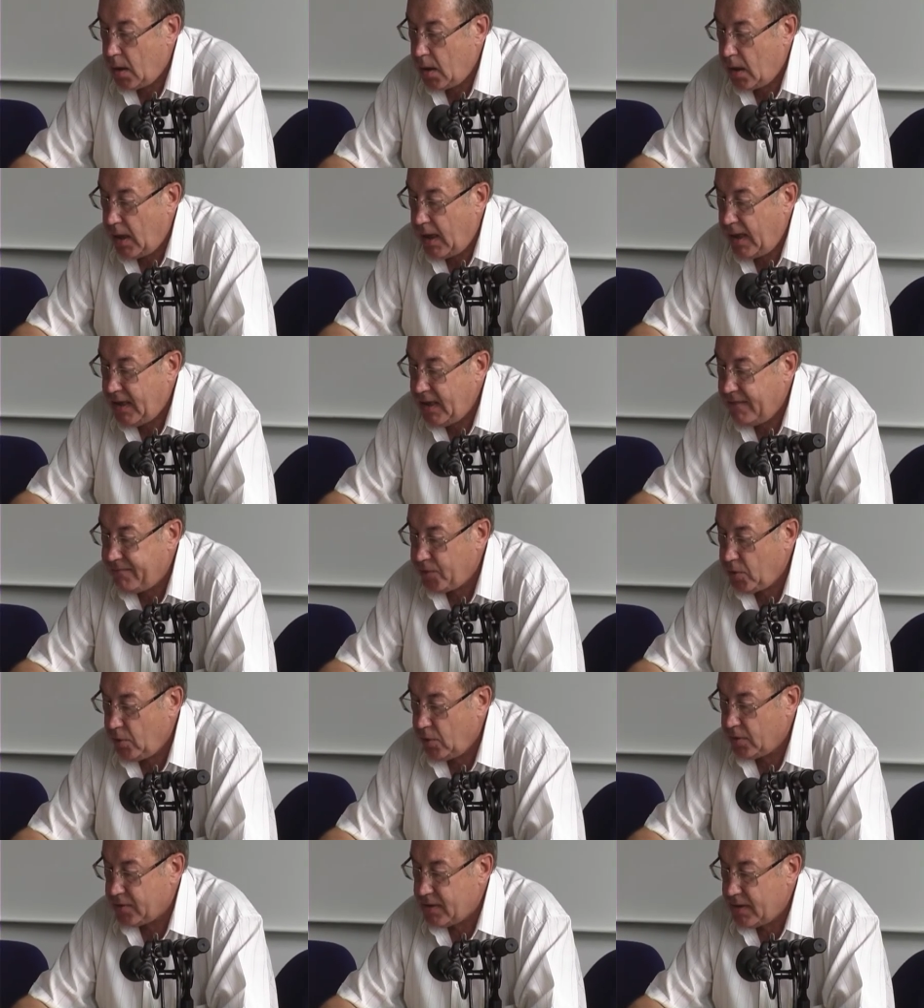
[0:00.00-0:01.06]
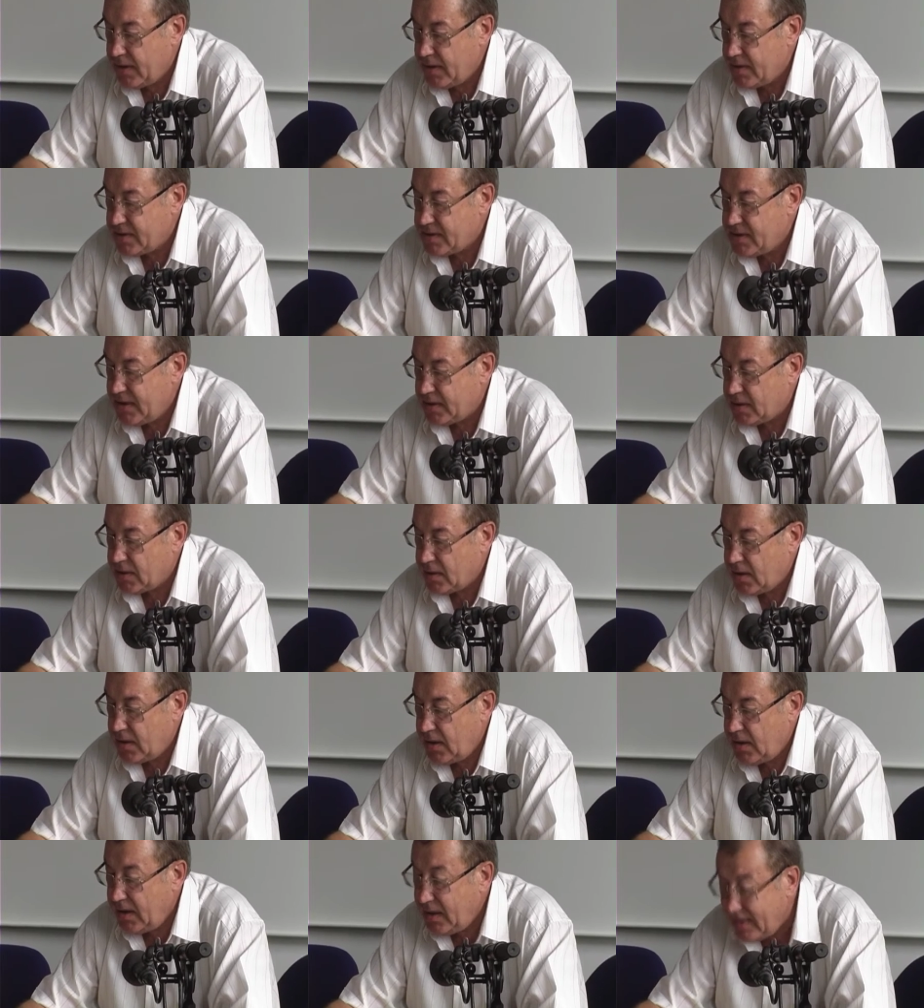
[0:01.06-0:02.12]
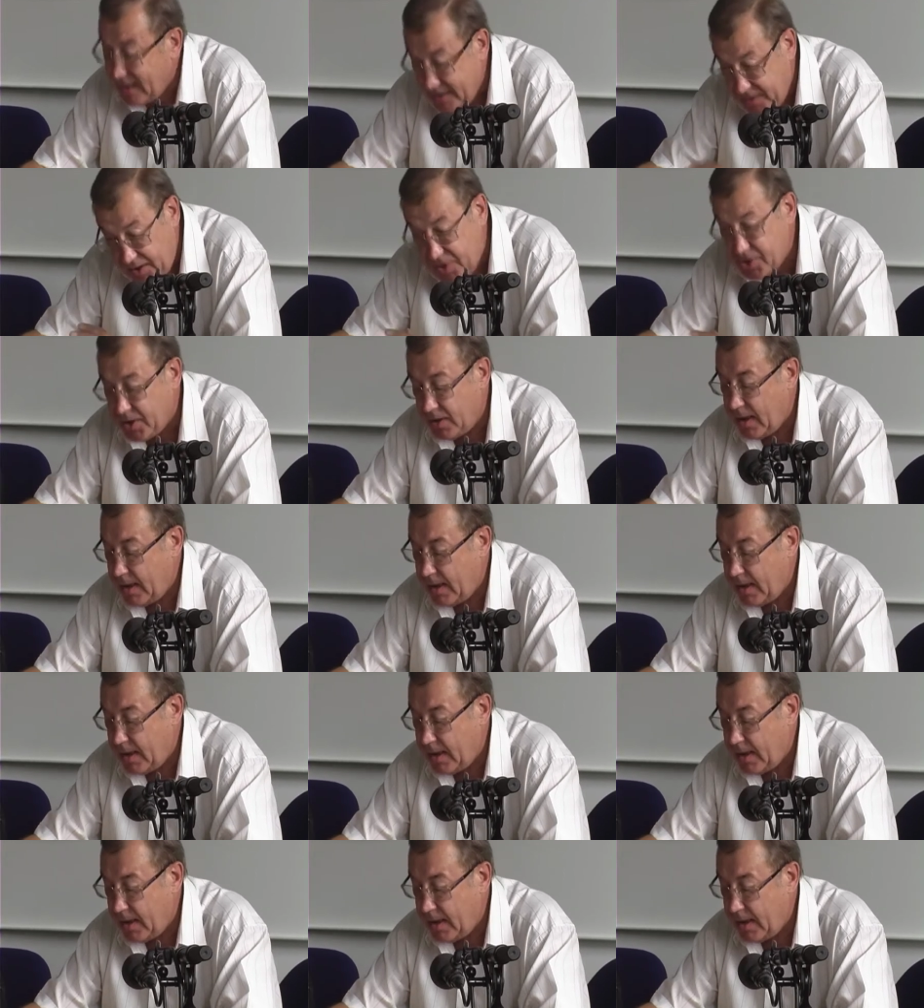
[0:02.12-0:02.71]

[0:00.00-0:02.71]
I have told that in addition,